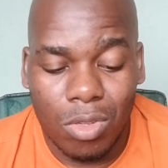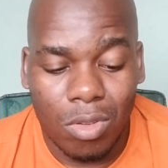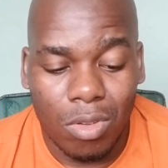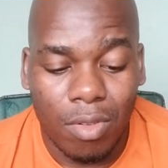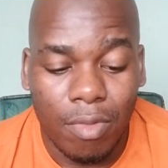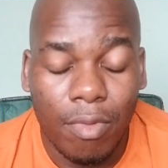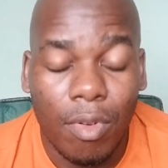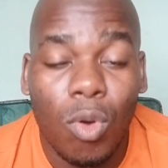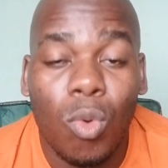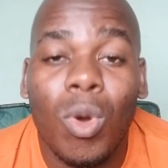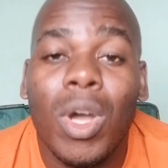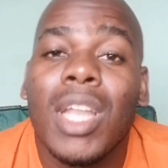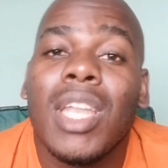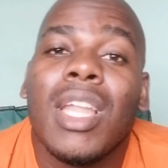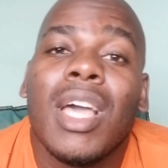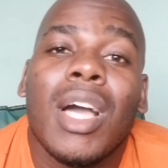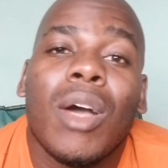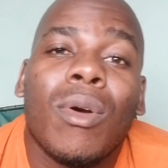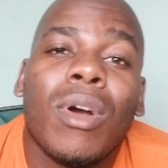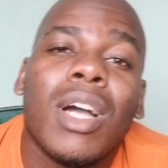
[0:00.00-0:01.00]
So for
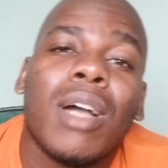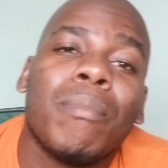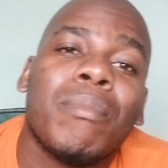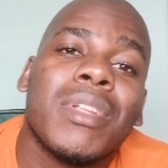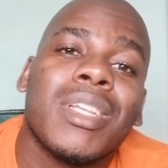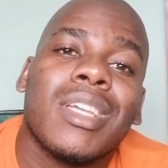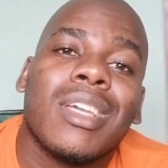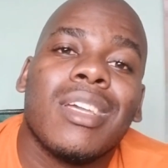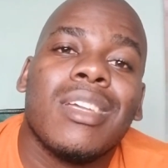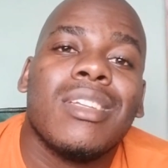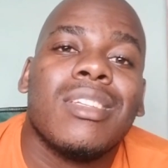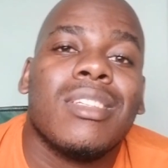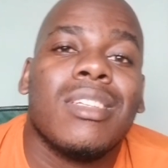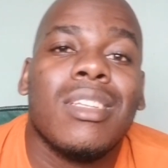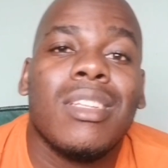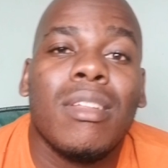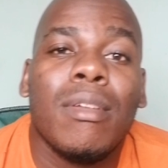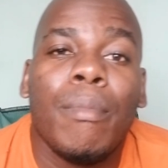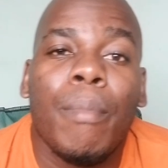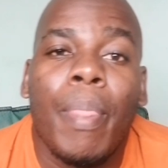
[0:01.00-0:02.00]
1 hour
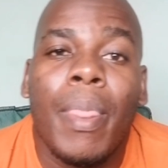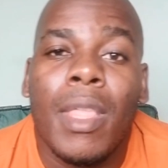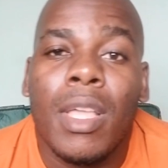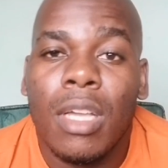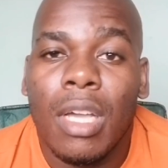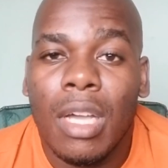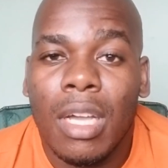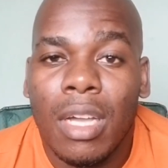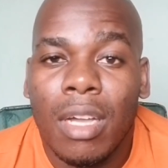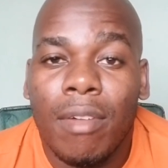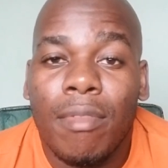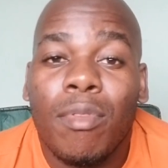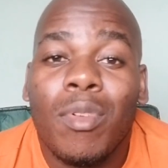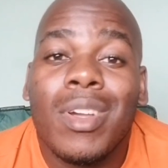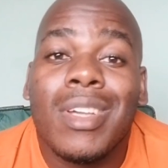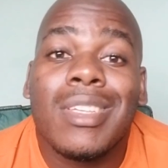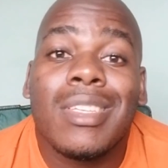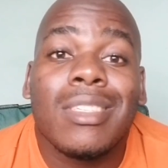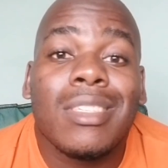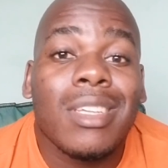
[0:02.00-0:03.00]
application,
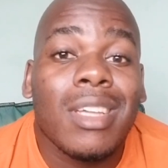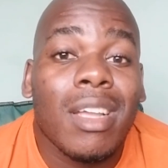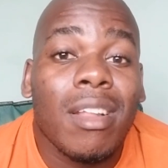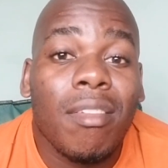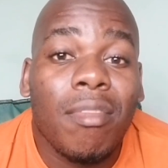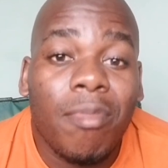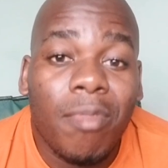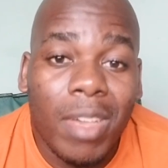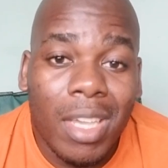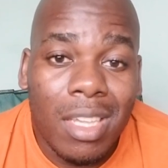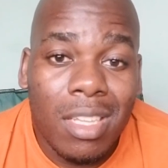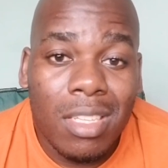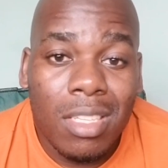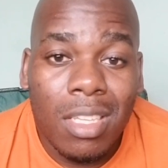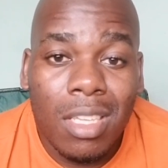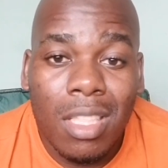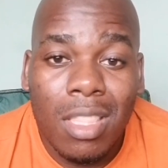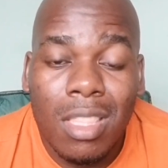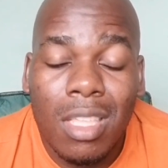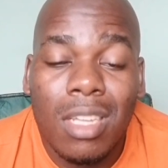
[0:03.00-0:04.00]
for a single
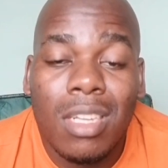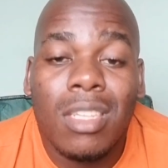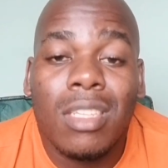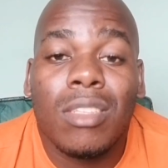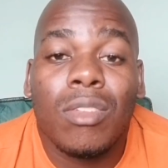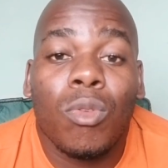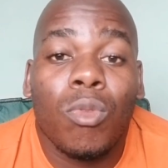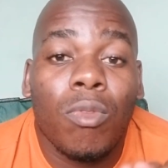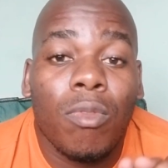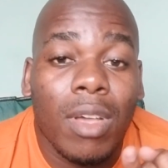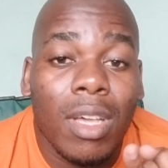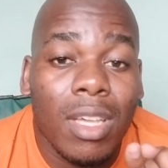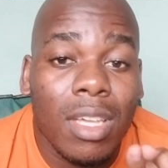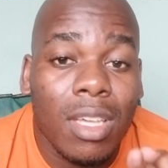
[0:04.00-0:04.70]
face, that is